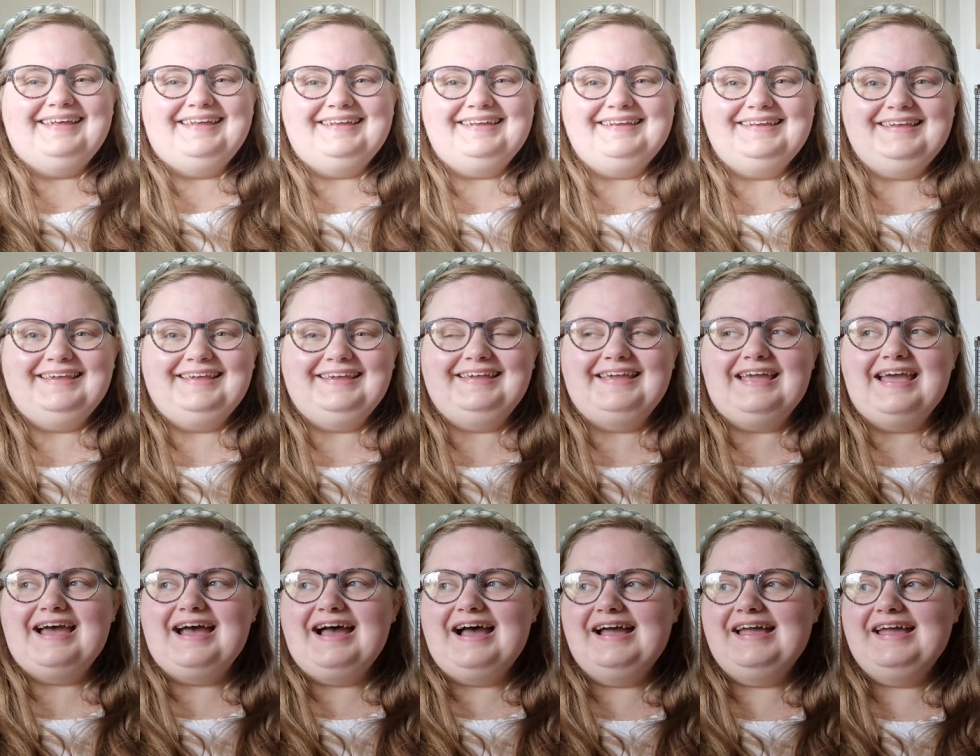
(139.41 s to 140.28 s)

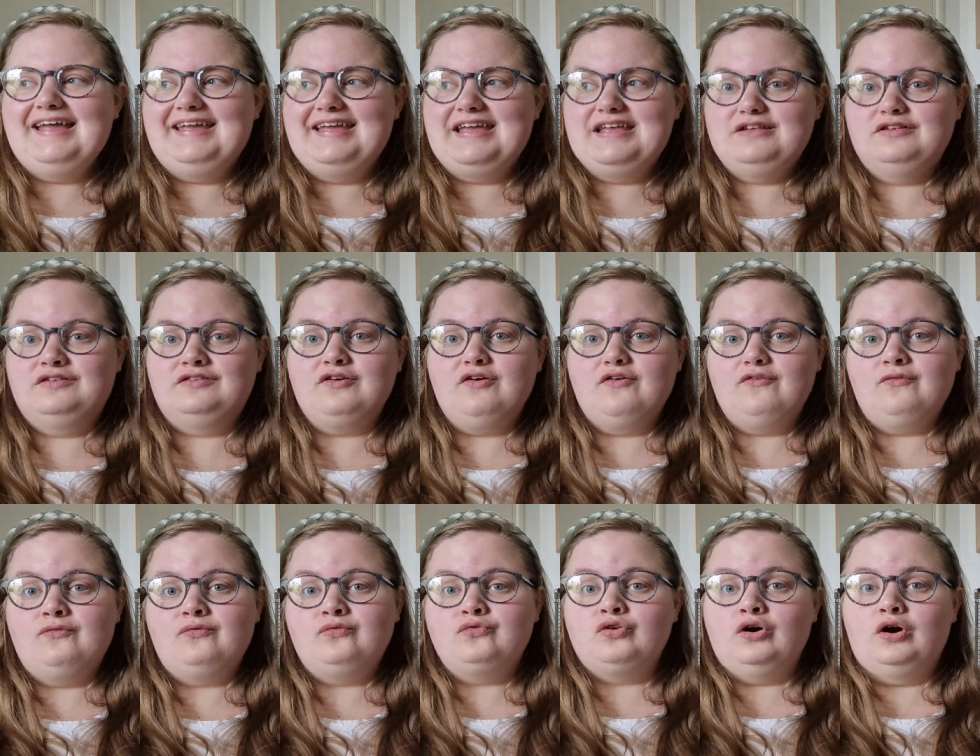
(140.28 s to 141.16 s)
he is
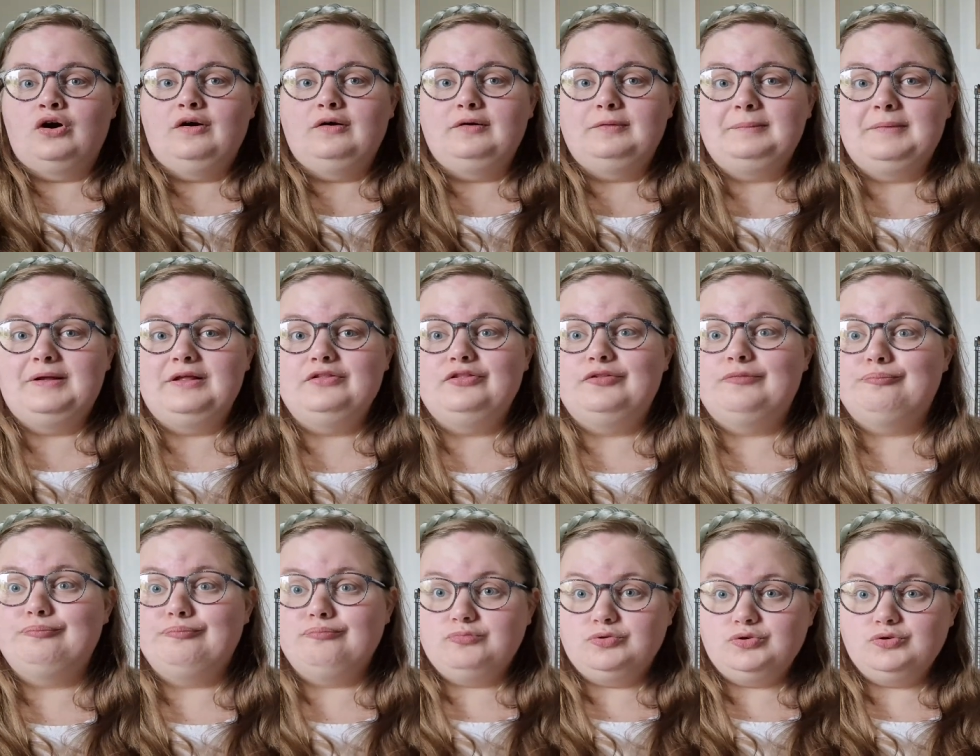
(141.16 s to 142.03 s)
from the
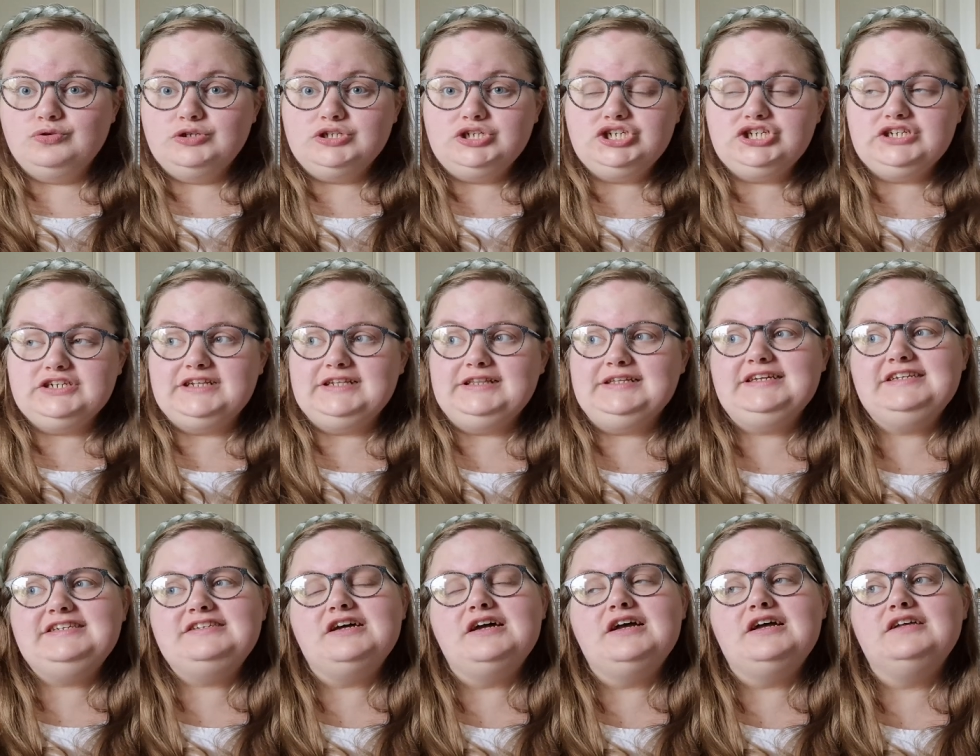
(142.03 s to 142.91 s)
Mooch
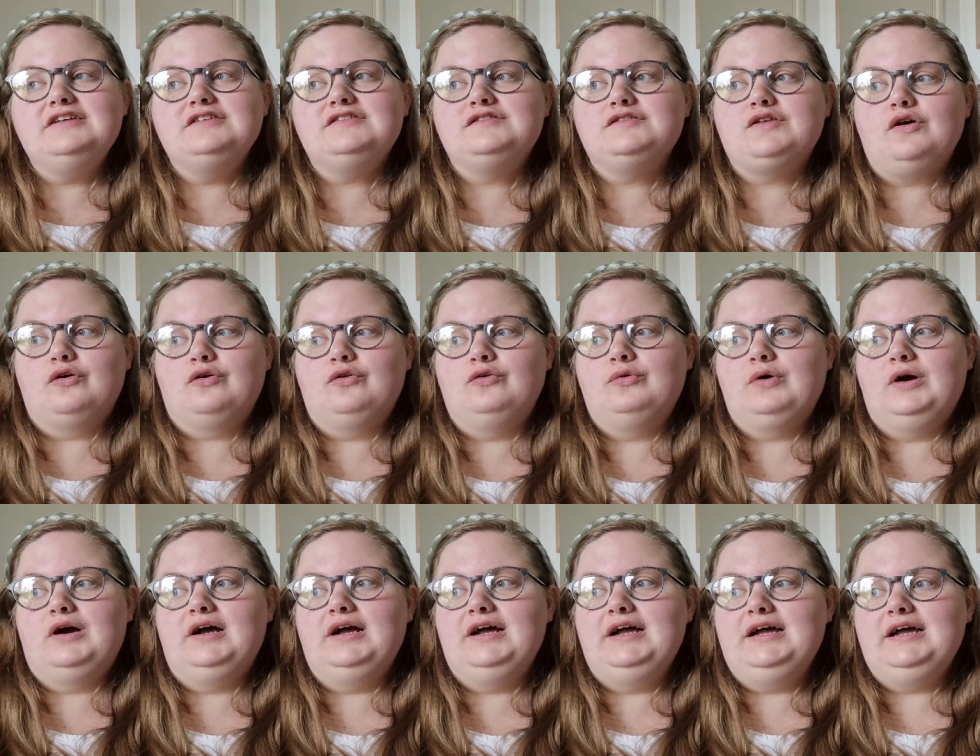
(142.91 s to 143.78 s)
litter,
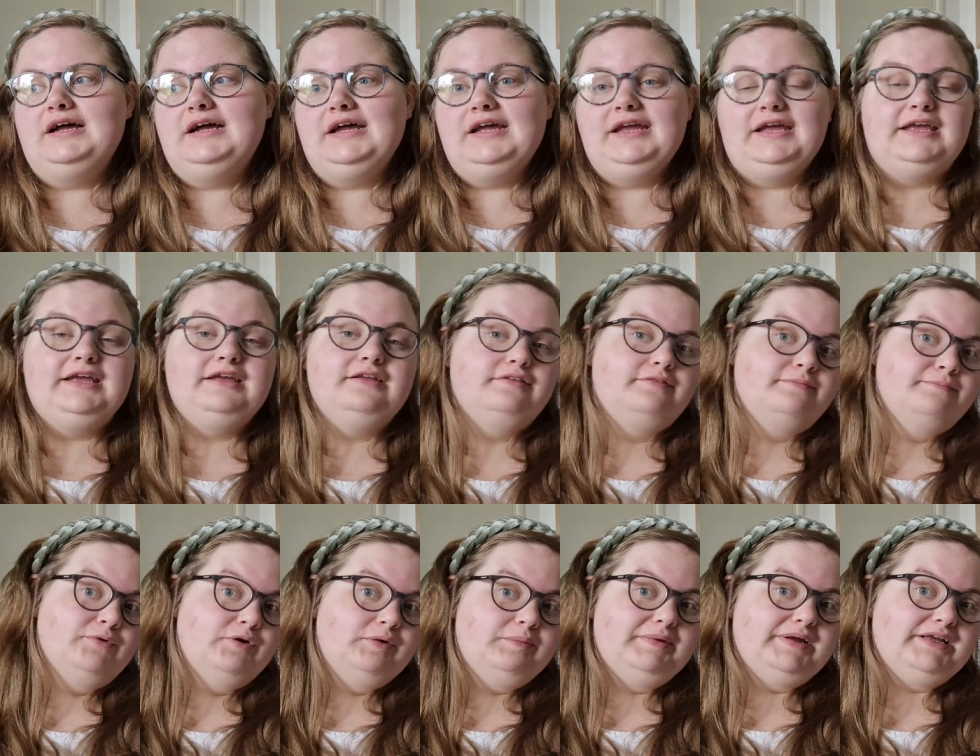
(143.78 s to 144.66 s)
so his
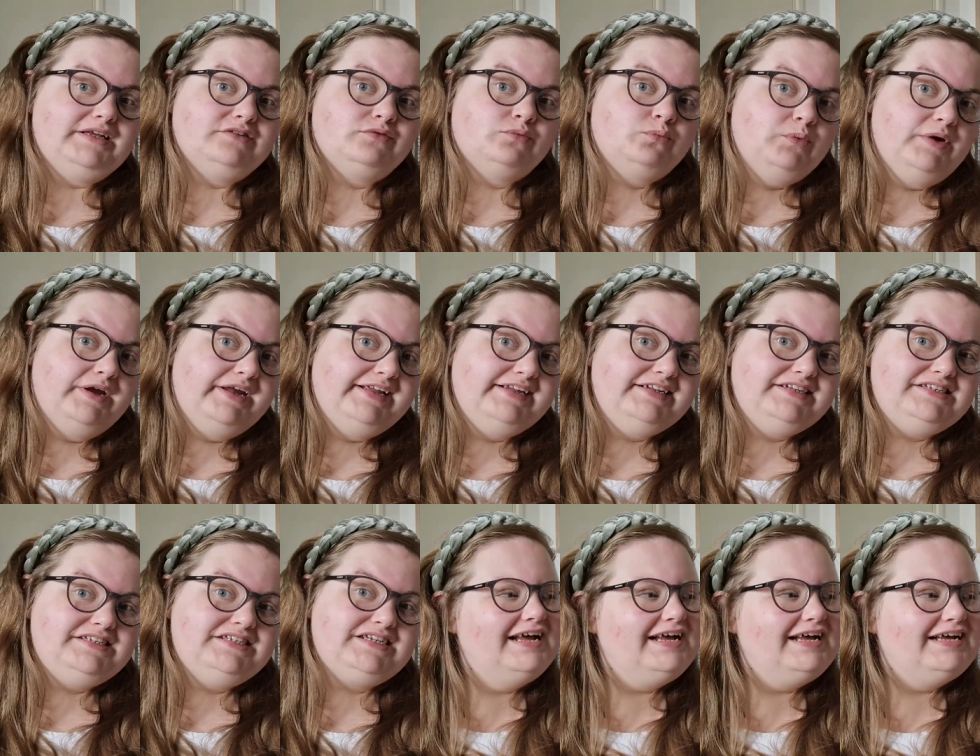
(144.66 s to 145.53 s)
mum is
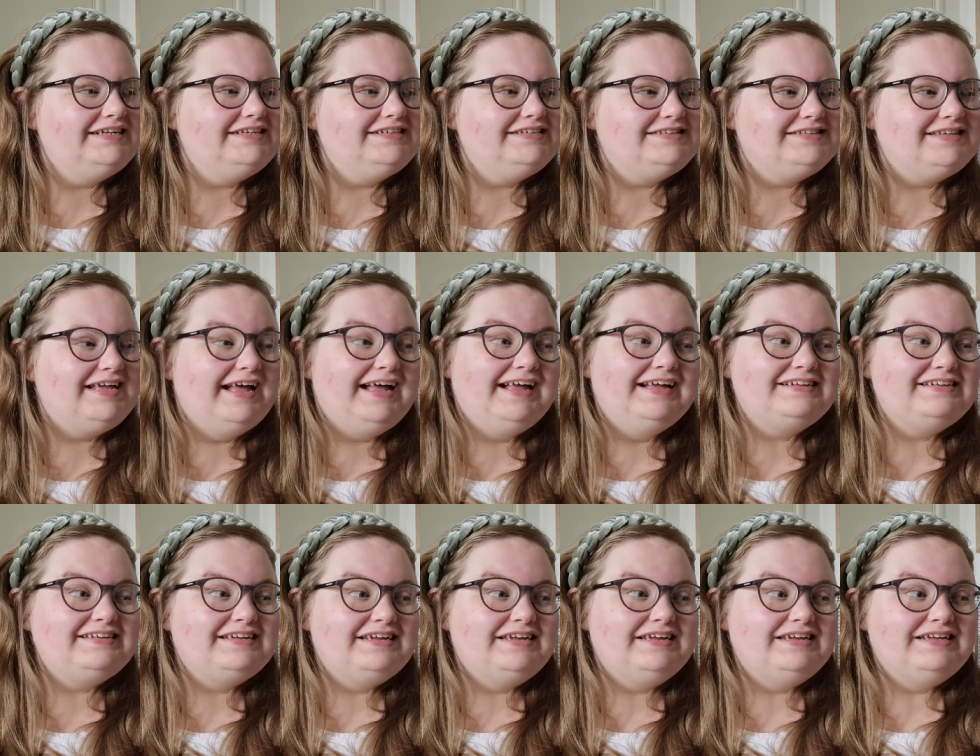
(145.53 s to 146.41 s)
Witch and his
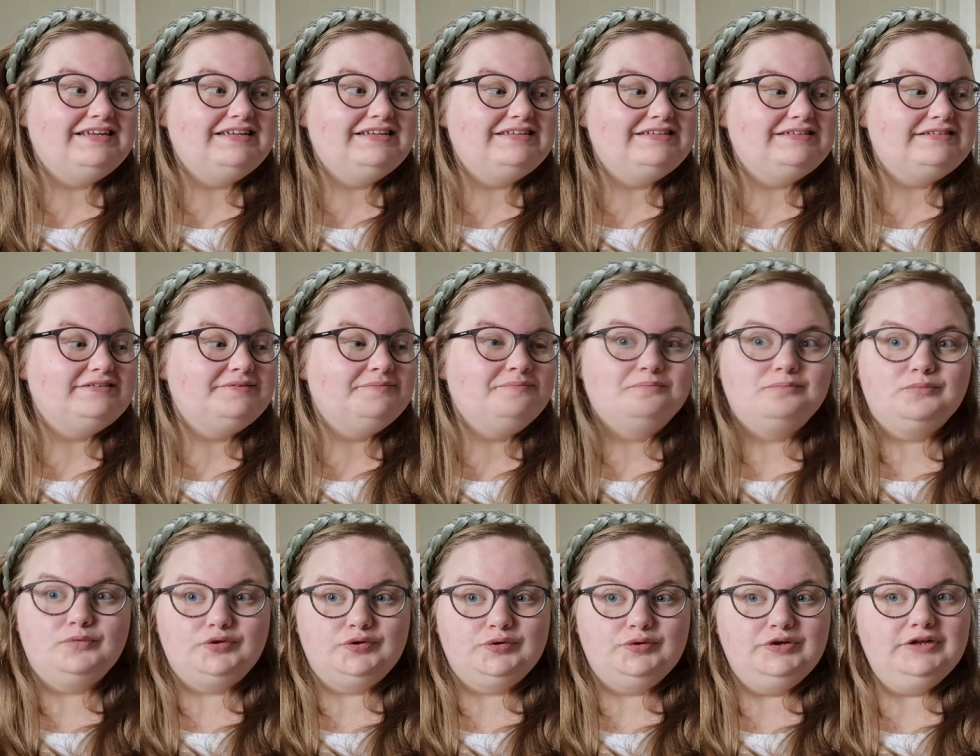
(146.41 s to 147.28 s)
dad is
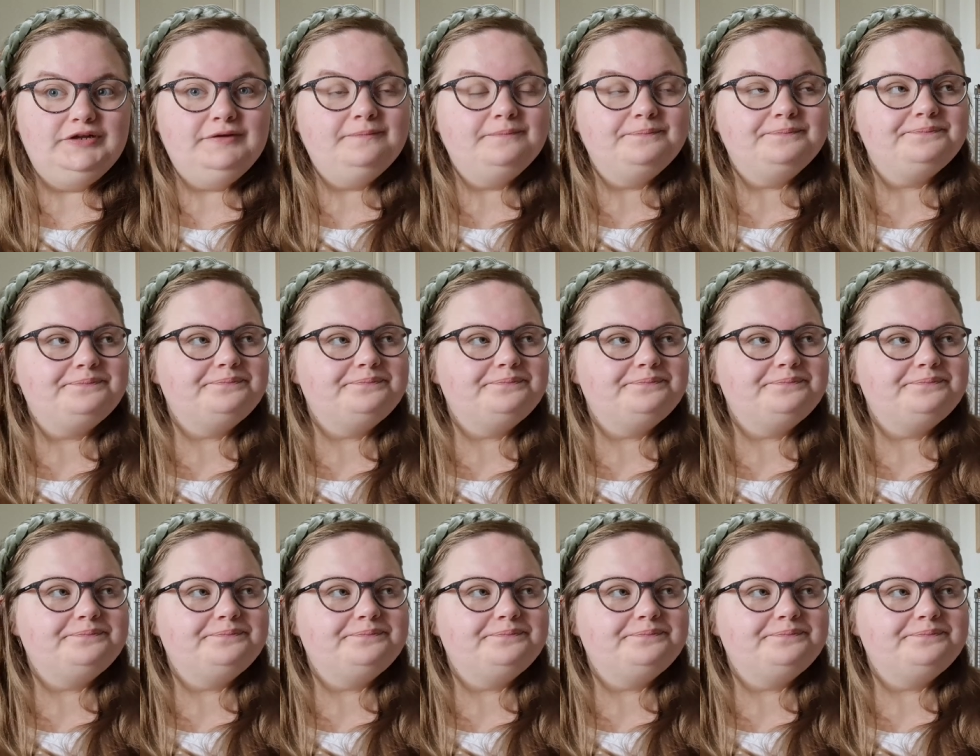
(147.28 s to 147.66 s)
Moon.